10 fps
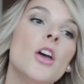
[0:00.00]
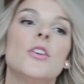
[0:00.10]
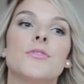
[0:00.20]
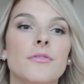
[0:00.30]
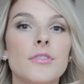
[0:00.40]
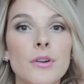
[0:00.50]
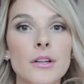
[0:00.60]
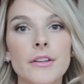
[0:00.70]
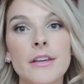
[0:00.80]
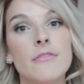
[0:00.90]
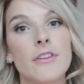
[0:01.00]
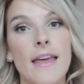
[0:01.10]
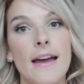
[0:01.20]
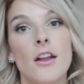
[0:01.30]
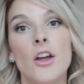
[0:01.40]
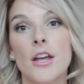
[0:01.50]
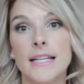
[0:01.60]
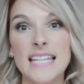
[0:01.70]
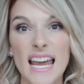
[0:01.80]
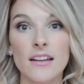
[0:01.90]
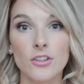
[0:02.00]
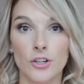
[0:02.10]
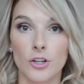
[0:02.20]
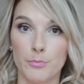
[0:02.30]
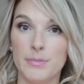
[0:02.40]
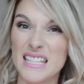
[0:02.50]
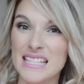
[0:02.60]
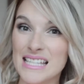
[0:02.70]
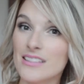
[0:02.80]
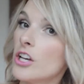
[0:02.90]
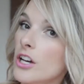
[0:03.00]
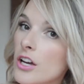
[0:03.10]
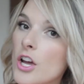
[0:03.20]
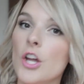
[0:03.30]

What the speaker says: So if you're looking for that tight curl piecey look,